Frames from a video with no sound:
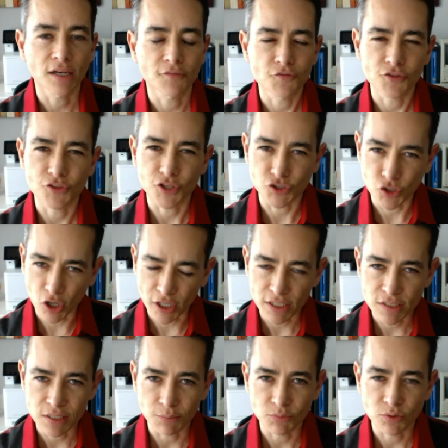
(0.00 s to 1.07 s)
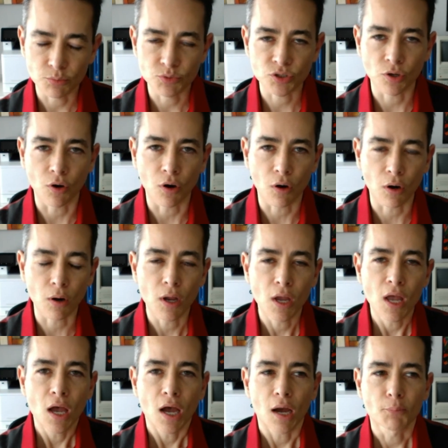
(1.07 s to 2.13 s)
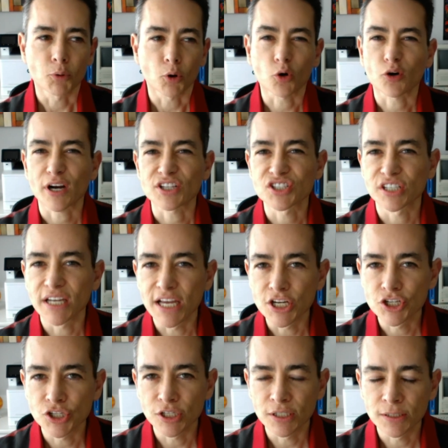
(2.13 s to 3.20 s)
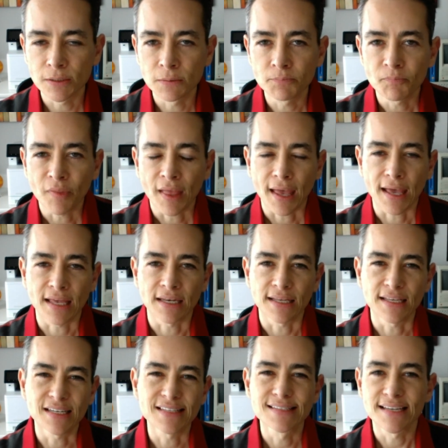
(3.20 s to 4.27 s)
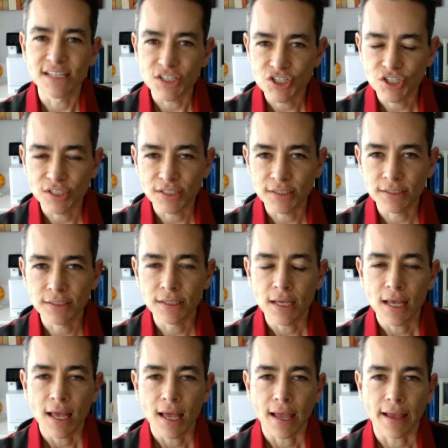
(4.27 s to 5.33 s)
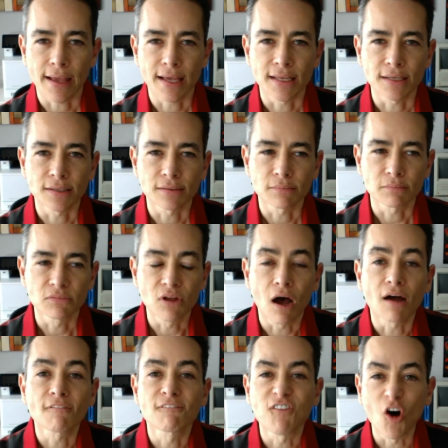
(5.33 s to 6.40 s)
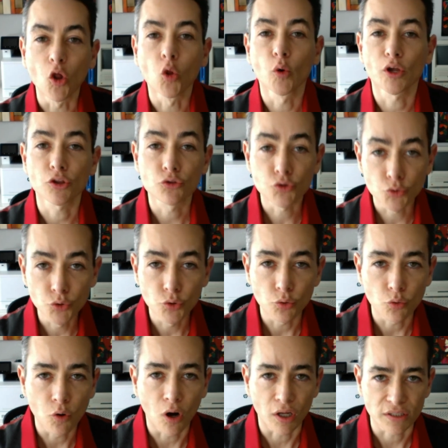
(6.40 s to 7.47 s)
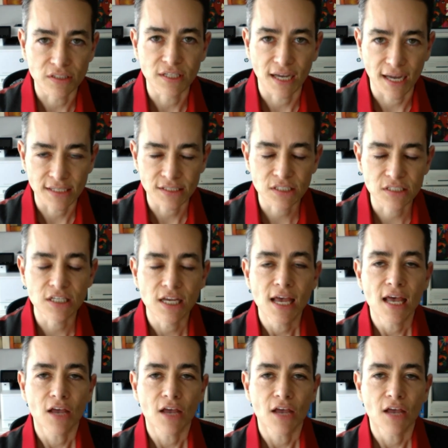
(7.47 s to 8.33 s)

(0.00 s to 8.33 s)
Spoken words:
if the target symptoms are procrastination and inattention and not following through on tasks,